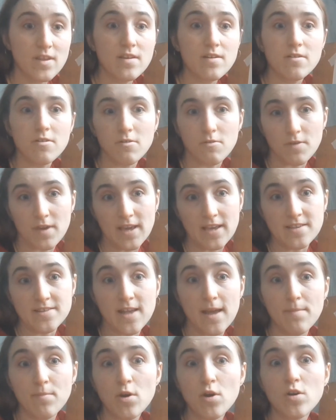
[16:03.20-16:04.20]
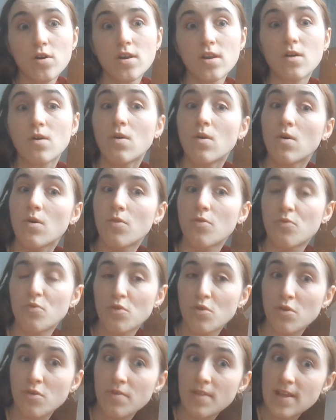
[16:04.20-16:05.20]
Okay, so I'm not going to go
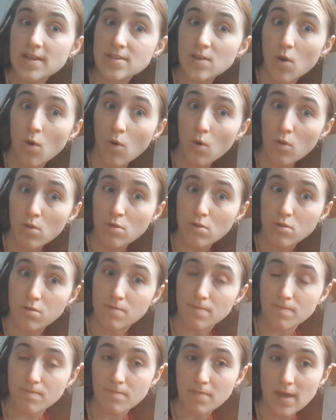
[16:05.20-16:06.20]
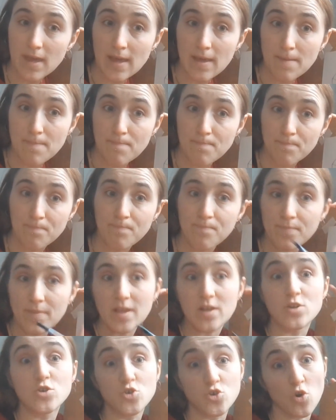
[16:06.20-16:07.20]
through this whole
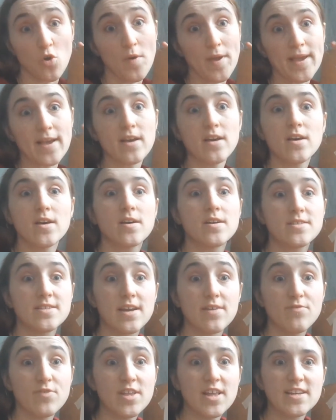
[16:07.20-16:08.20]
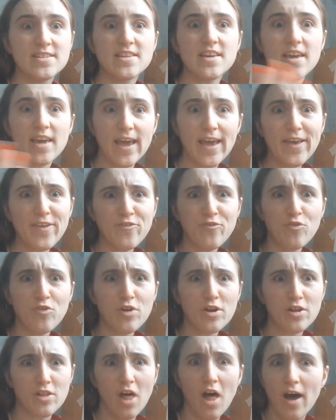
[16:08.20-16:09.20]
drawing because I've realised it's 4
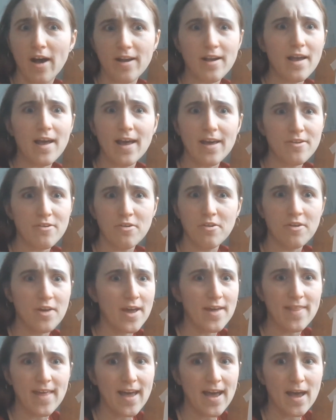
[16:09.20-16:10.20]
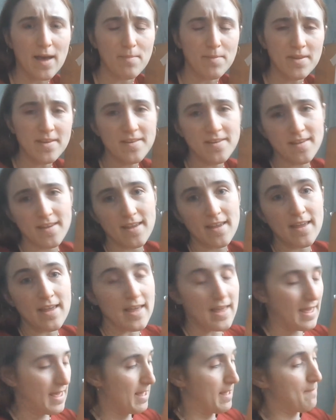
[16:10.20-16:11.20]
o'clock. I don't know how that happened.
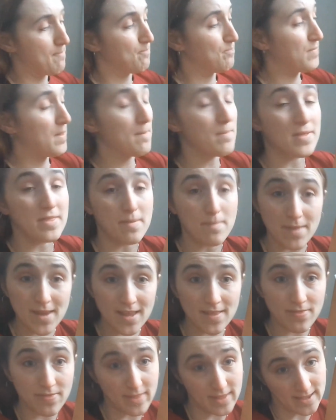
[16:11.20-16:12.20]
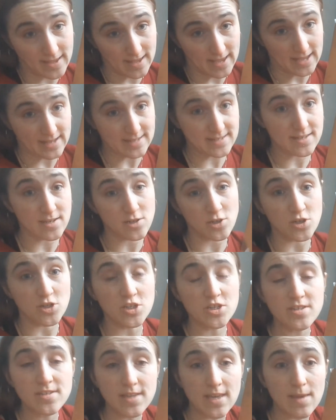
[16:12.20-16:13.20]
But the main thing is you
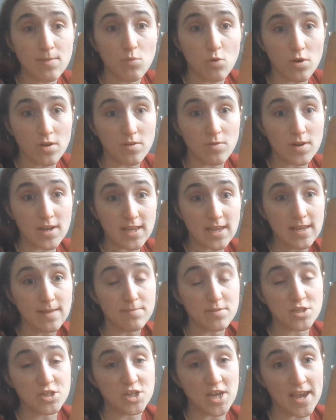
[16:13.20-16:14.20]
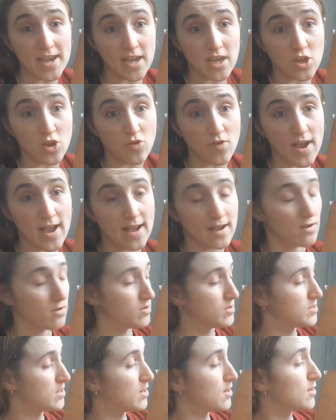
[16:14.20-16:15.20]
just want to keep checking your
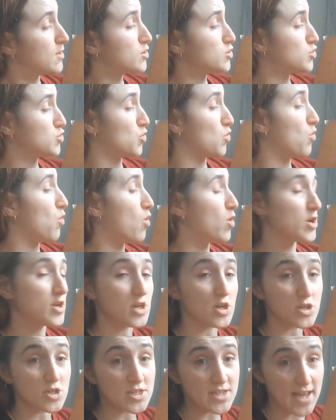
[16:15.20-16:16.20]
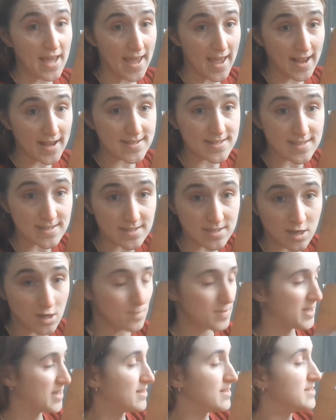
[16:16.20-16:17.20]
angles. So your text is going to
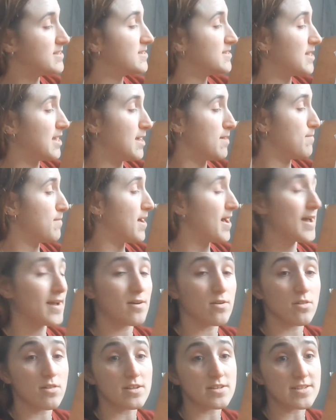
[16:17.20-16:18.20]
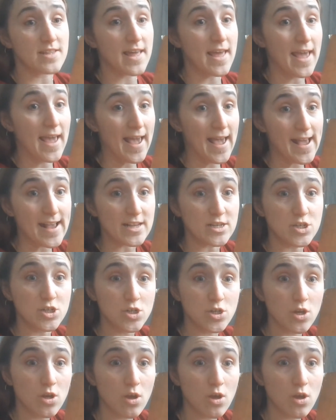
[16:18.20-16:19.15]
be at the same angle as the edge